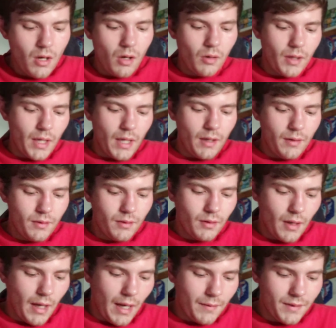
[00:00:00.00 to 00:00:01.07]
Okay,
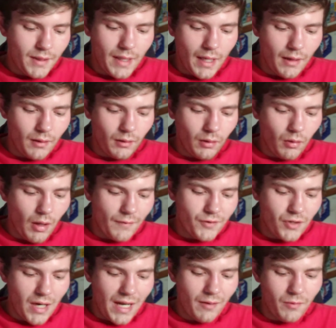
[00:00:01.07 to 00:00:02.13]
I was getting a little off
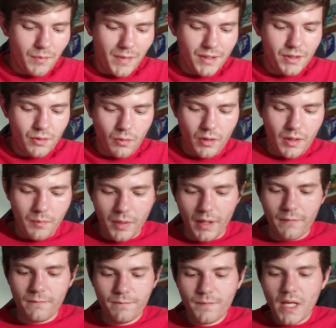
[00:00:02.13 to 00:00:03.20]
track with my story, but
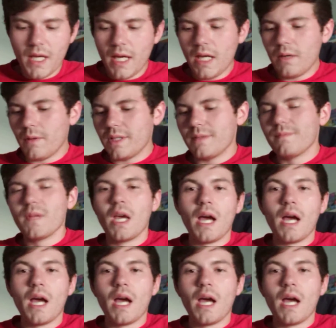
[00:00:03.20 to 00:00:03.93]
anyways,